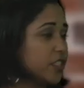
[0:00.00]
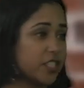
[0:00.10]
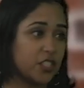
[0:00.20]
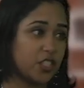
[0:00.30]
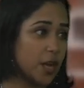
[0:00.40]

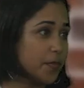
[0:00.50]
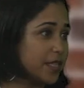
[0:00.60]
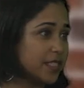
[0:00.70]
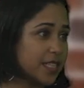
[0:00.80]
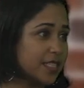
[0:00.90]
just jump
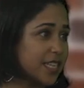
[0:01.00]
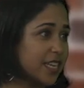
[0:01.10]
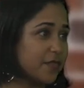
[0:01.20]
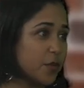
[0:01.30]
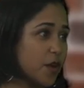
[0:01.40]
into the
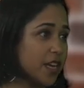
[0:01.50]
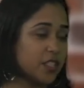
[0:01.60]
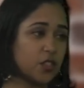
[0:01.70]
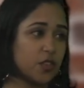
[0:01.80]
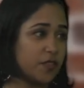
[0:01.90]
city if you
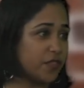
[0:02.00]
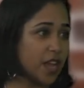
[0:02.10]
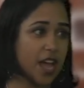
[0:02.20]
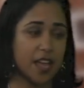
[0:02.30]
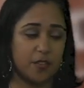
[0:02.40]
wanted to. Yes. If
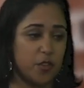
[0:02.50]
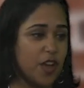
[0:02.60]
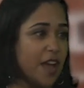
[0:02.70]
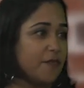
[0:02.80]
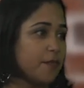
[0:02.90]
not, you
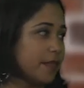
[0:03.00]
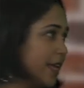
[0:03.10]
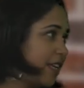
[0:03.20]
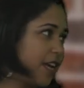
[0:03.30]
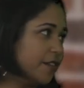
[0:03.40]
have
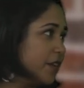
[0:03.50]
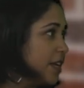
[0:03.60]
plenty of